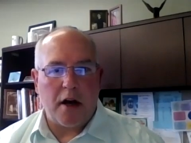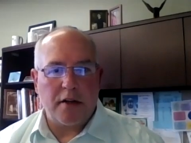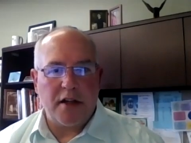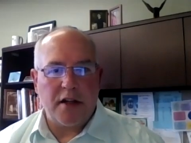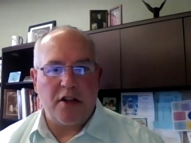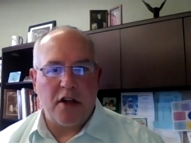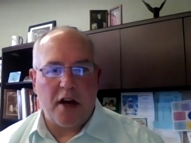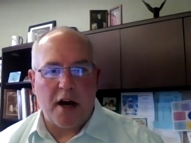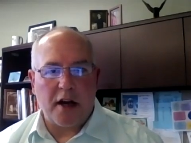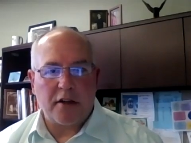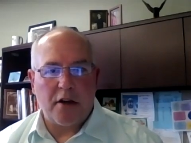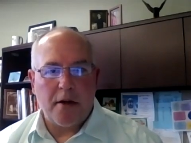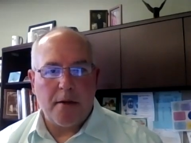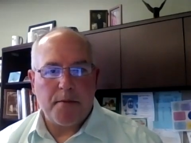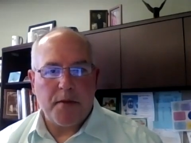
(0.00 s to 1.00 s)

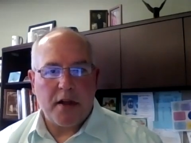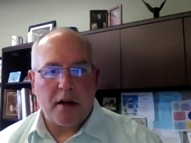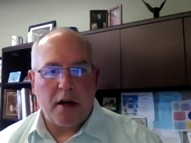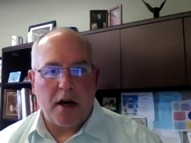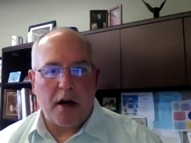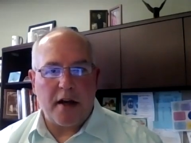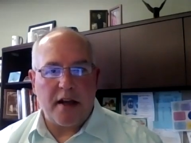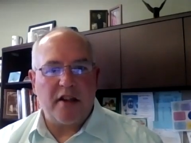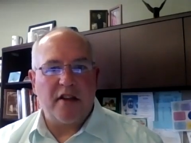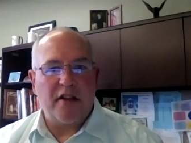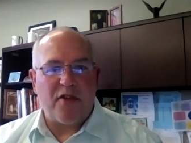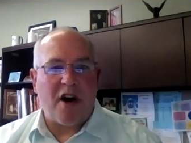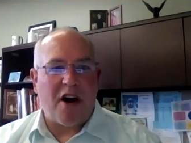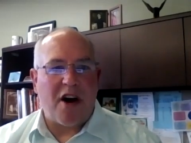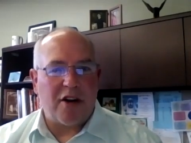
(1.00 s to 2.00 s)
deduct in the
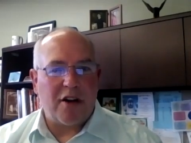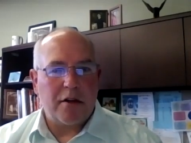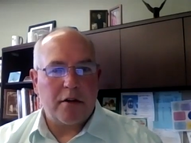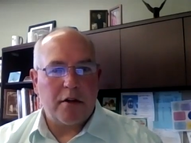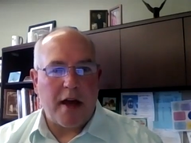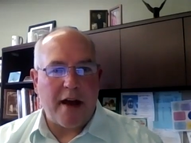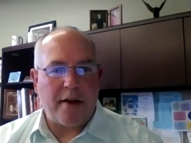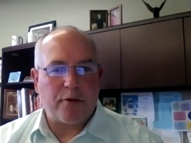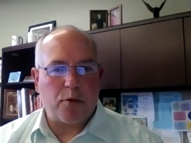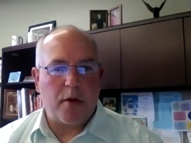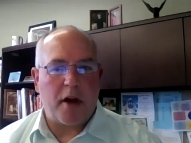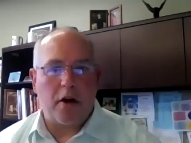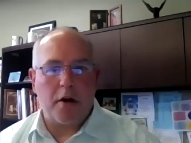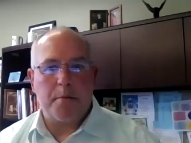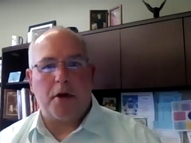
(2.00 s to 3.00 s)
fall, after
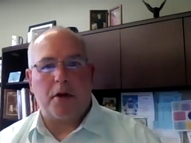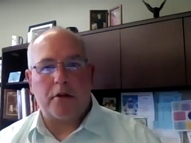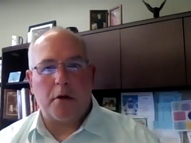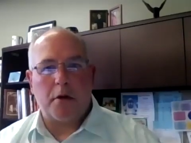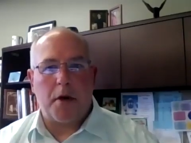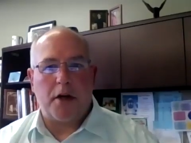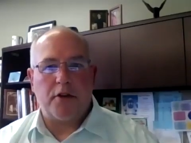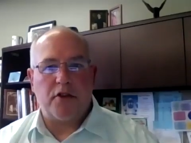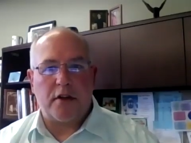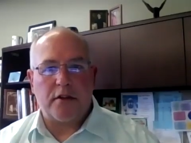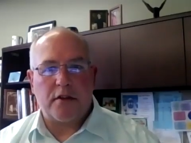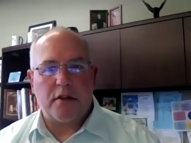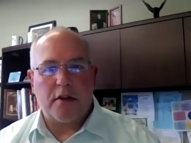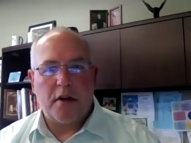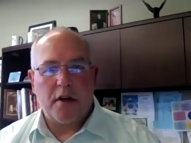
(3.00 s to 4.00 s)
we already built our budgets.